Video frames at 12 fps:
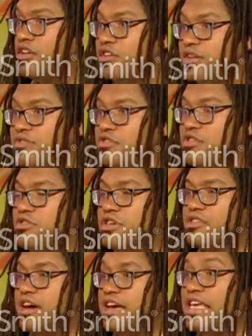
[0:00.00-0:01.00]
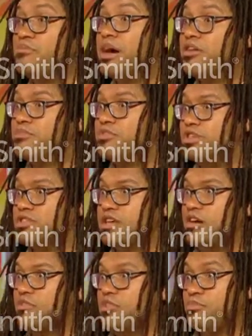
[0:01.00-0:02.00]
could even do things like email them to
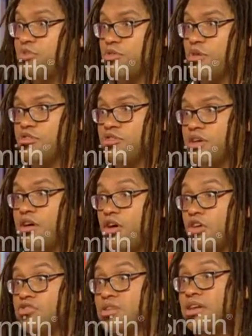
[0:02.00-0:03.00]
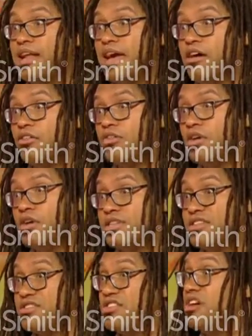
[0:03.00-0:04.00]
yourself and then put them onto the cloud. So
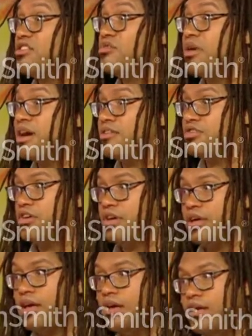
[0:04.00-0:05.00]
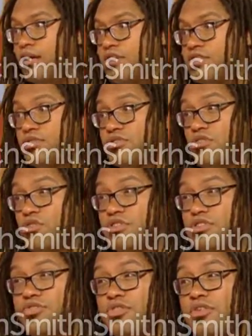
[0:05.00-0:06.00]
that's another way of doing it. So storage
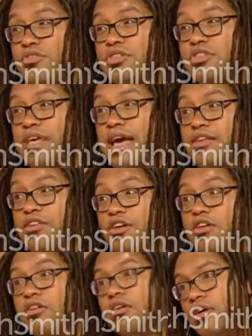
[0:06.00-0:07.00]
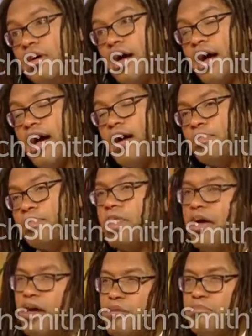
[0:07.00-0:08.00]
is a few things you can do.
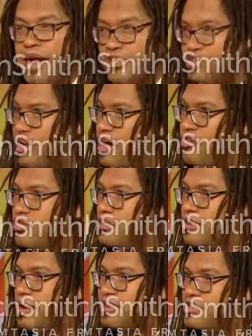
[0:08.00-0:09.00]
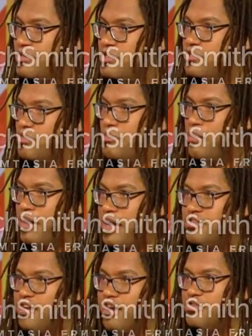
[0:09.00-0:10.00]
Battery life, I imagine you want to talk about
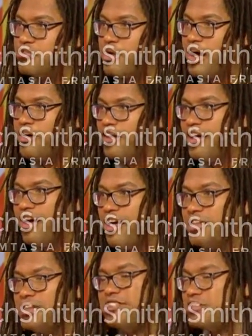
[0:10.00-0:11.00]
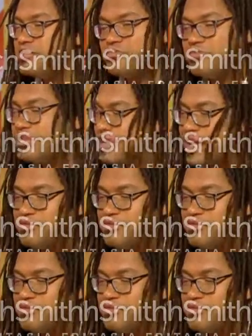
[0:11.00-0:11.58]
battery life as well. Again,